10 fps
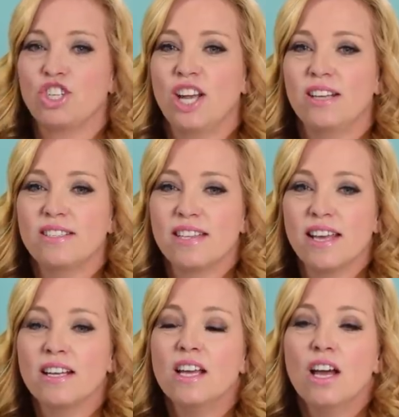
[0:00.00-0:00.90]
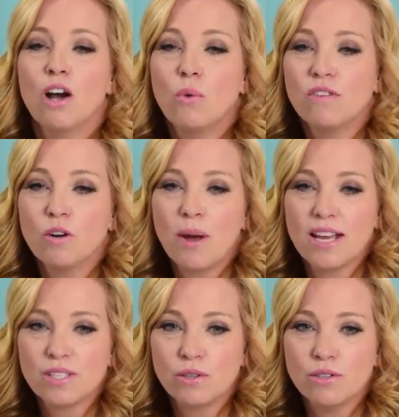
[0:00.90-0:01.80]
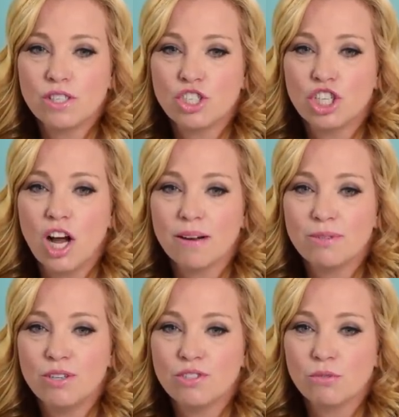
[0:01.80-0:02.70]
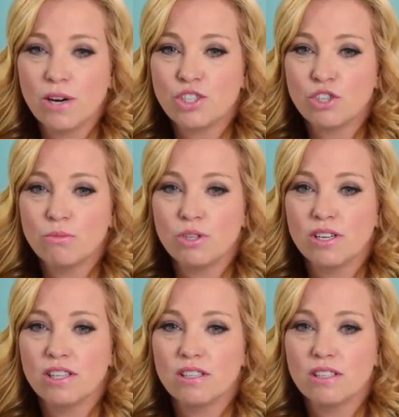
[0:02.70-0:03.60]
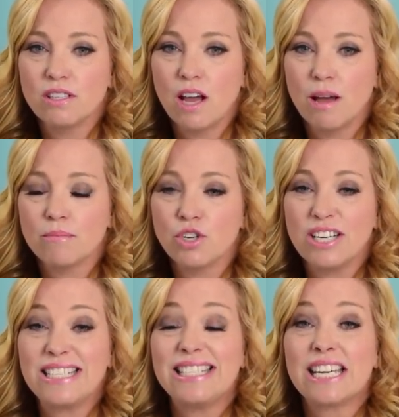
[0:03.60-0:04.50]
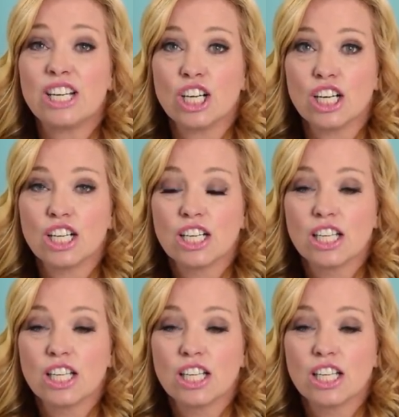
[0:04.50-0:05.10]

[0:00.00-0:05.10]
Shannon said, one of her past cruises, she got up to use the restroom during dinner.